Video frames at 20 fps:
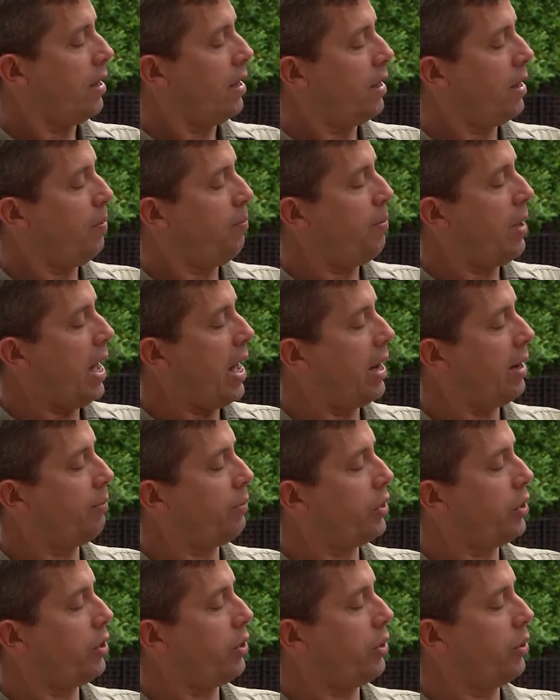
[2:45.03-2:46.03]
the bottom
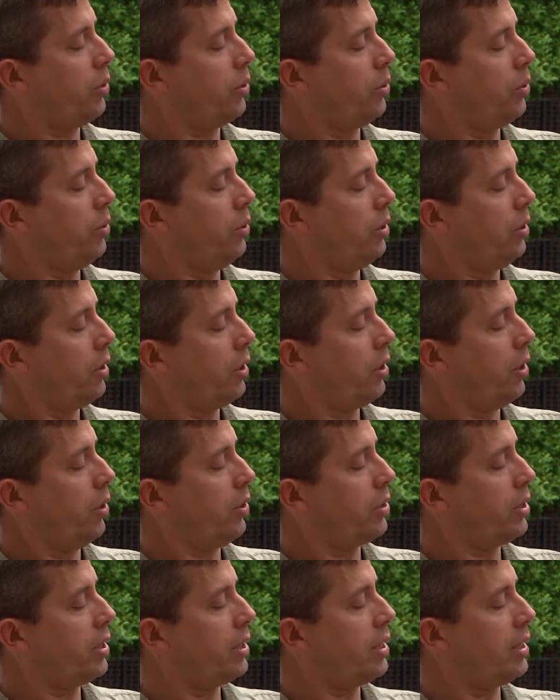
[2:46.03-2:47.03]
two
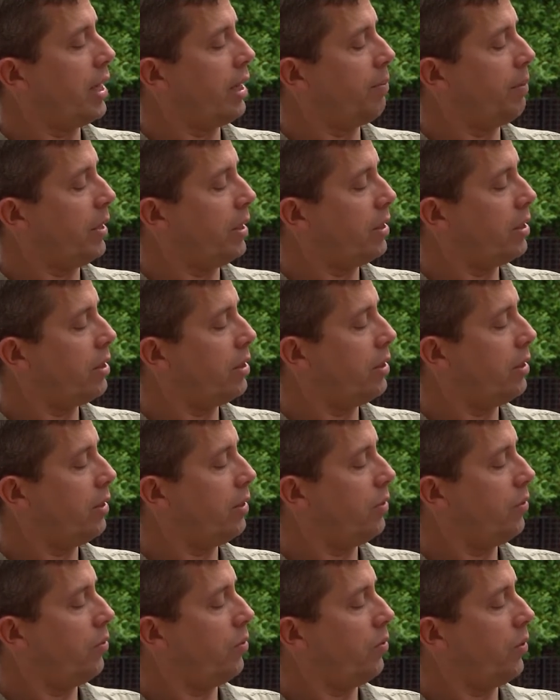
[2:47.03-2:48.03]
closest segments
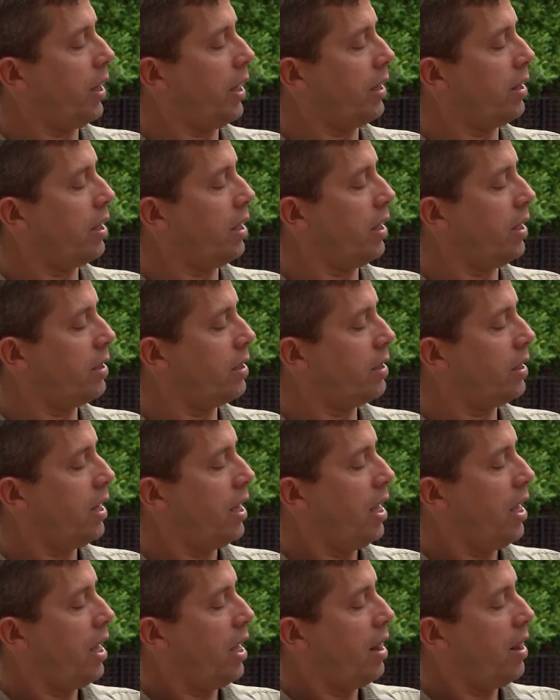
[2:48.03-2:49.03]
like this.
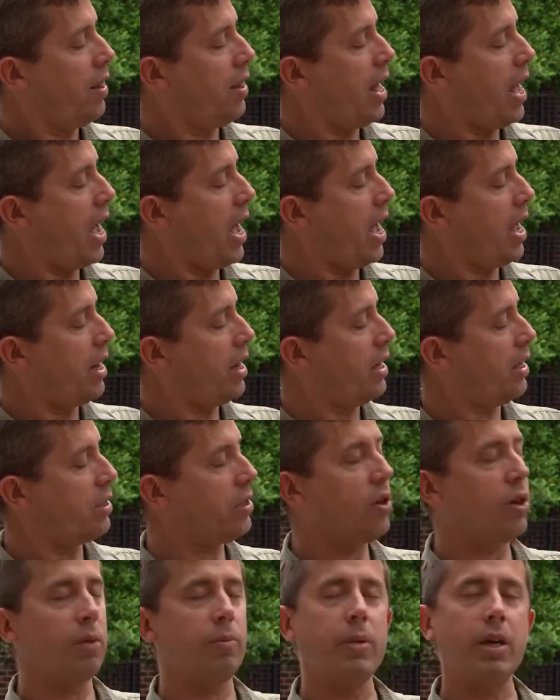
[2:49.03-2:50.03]
That is
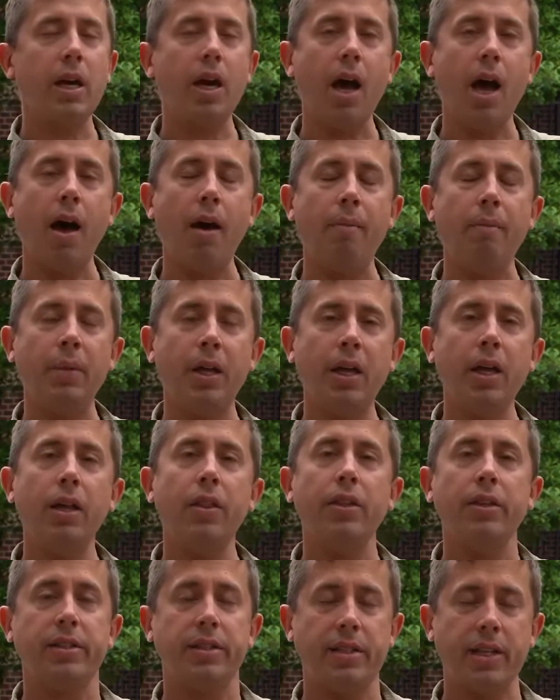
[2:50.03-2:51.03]
going to become
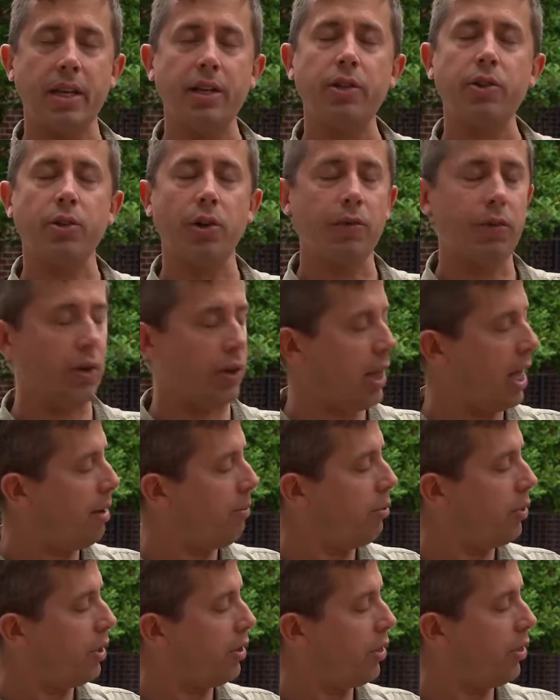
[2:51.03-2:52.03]
the center of your
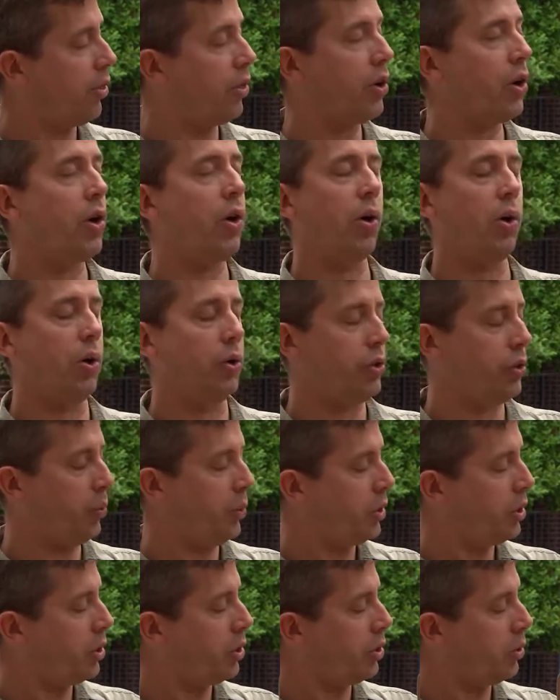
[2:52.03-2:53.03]
labyrinth, the goal to
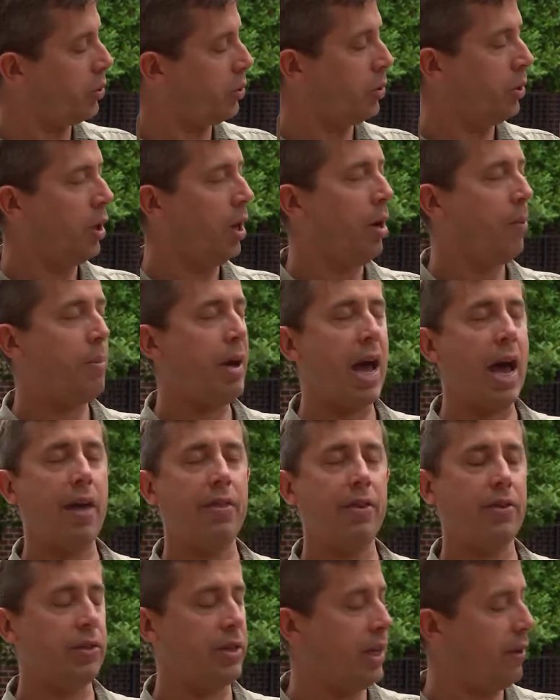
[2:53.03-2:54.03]
which your
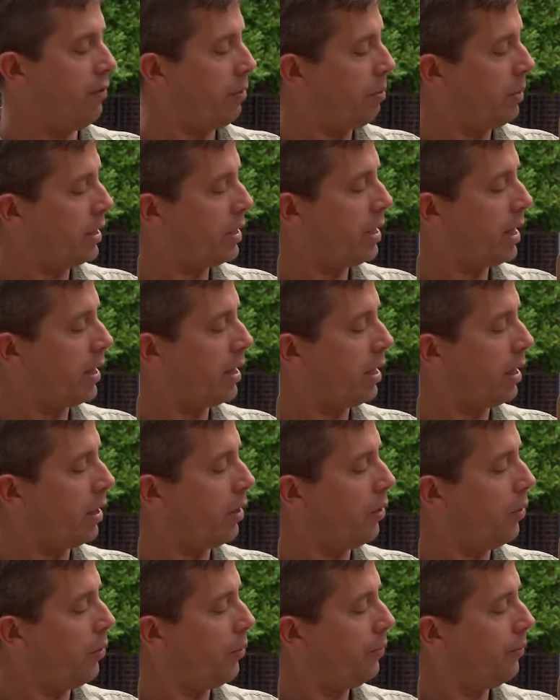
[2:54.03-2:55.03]
path is inevitably taking you.